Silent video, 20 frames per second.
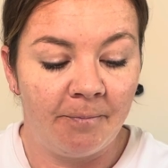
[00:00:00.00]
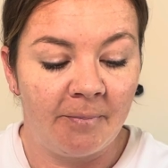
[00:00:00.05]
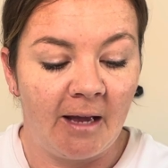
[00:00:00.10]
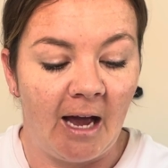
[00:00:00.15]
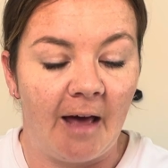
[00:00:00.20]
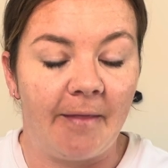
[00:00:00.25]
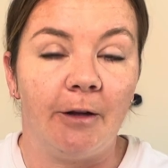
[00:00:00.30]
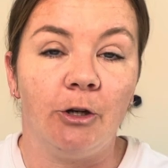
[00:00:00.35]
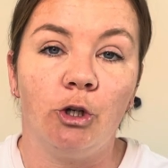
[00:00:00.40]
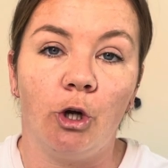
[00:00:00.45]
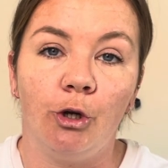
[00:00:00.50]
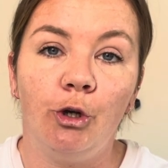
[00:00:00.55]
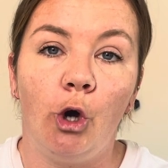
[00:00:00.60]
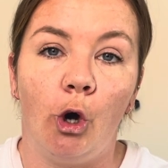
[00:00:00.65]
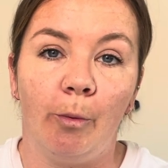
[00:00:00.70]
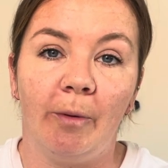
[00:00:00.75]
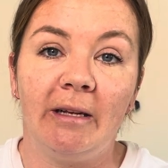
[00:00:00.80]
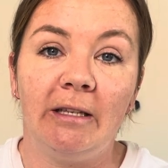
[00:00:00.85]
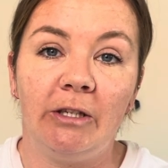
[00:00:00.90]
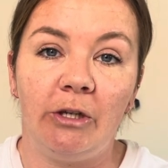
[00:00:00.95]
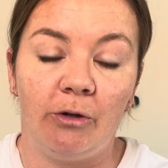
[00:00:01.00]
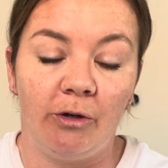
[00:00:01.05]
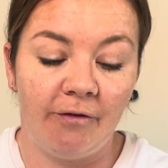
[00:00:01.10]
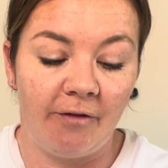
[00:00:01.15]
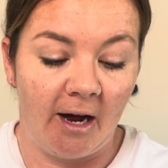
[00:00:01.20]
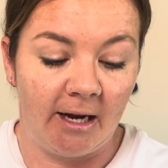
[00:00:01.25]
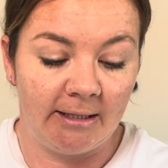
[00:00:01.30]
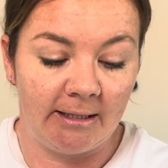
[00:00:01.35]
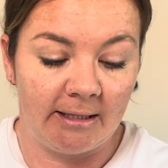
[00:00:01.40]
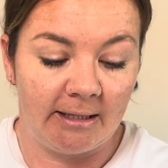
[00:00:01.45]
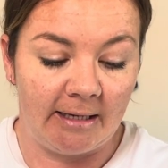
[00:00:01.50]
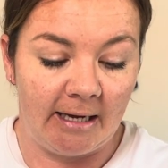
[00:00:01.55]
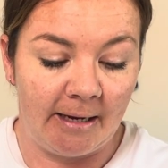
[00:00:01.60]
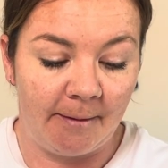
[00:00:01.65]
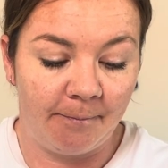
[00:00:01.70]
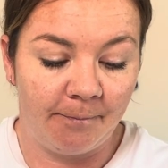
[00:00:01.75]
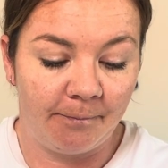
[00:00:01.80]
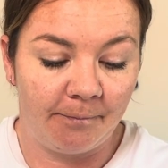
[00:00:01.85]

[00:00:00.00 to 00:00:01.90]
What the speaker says: at the Johns Hopkins University.